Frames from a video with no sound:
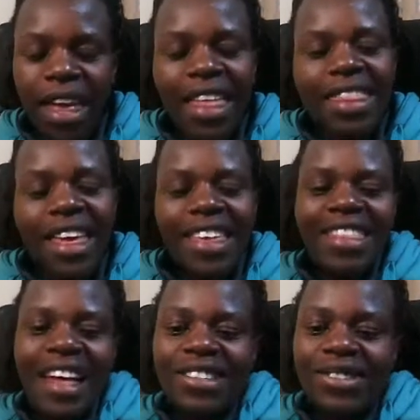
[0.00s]
Think
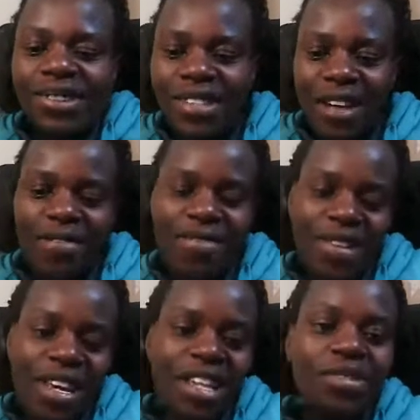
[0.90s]
that's awesome for
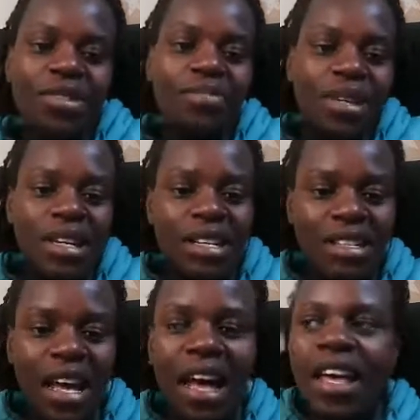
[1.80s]
you. It would be
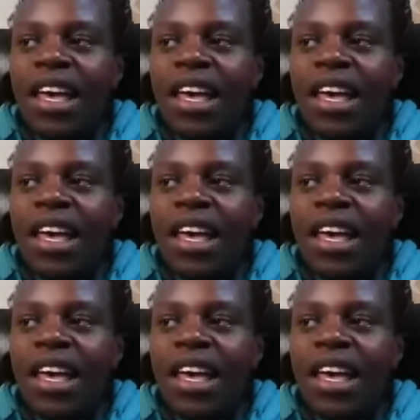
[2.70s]
easier